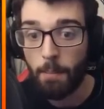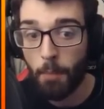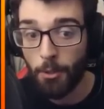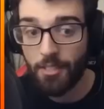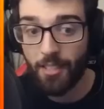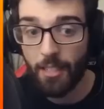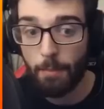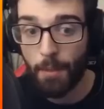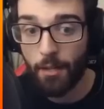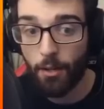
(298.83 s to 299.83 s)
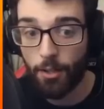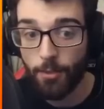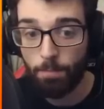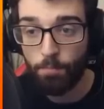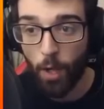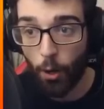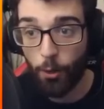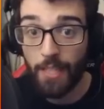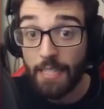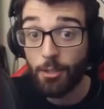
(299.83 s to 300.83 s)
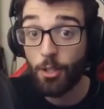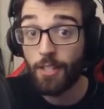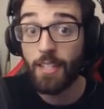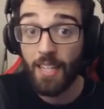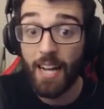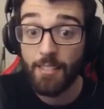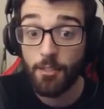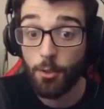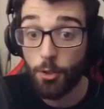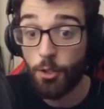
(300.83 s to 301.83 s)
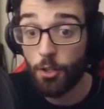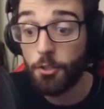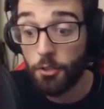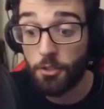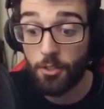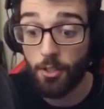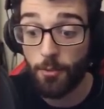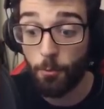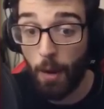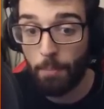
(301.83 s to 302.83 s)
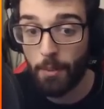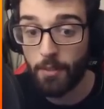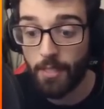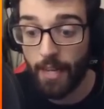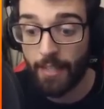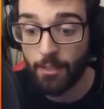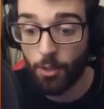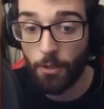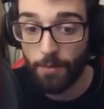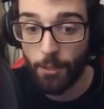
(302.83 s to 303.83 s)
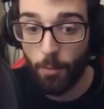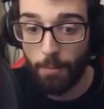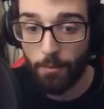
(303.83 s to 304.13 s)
Mostly because only certain classes could go and use certain weapons, and so this weapon